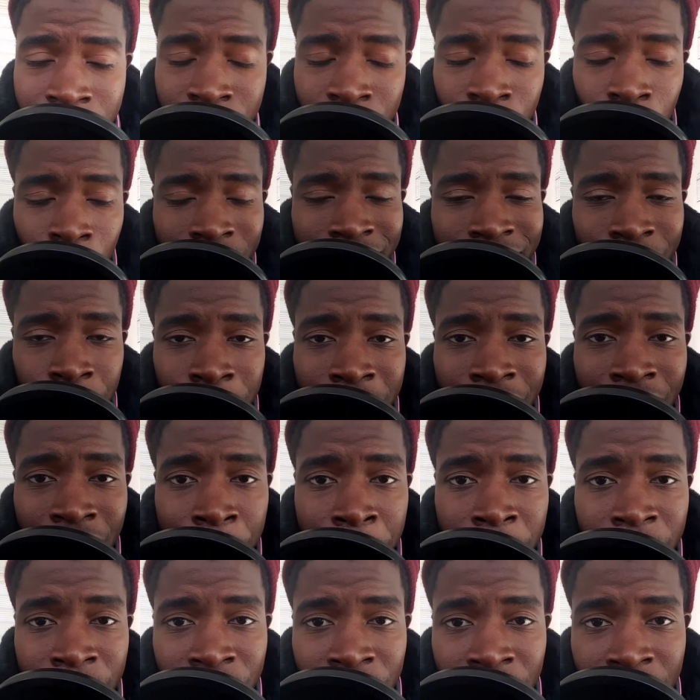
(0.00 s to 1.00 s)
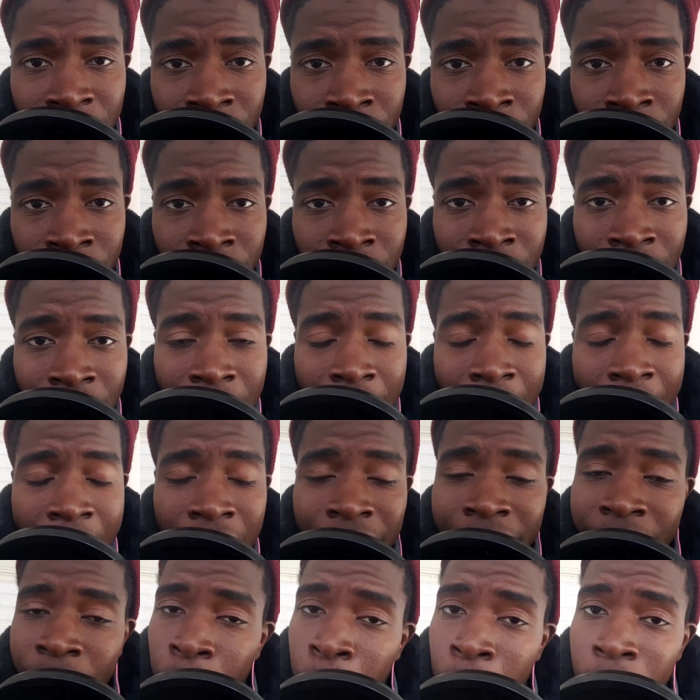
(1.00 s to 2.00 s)
So I think we got to be fair.
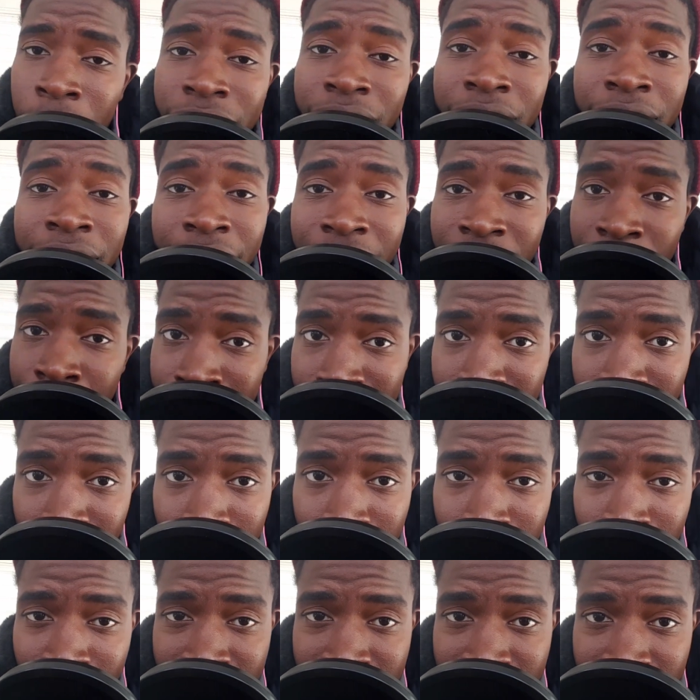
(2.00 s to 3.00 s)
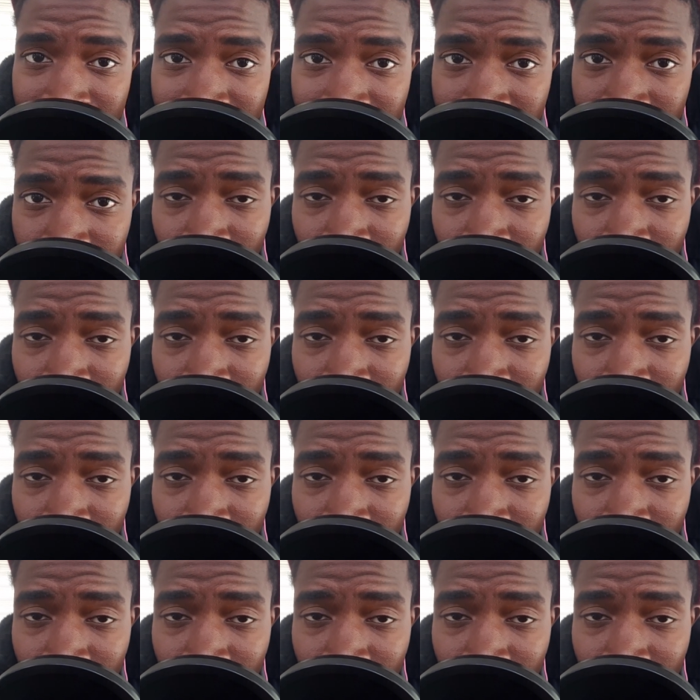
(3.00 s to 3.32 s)
I didn't want the nigga to become president